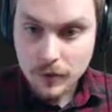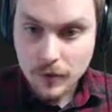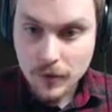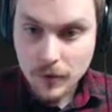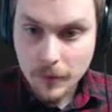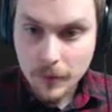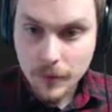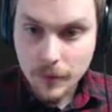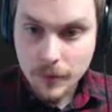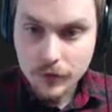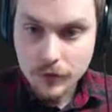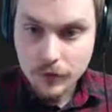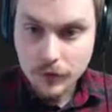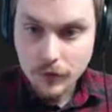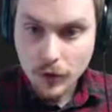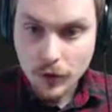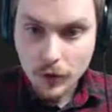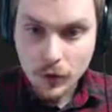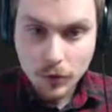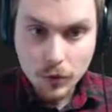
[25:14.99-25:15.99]
be able
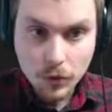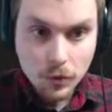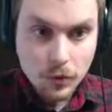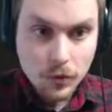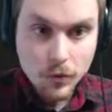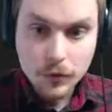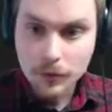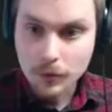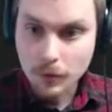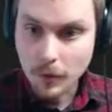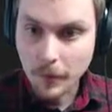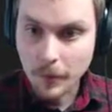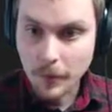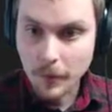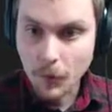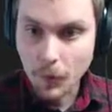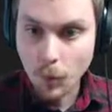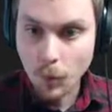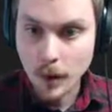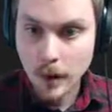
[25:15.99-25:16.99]
to, so
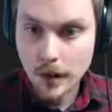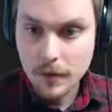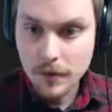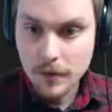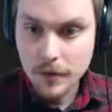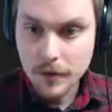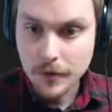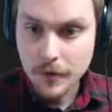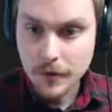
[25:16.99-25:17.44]
remember web,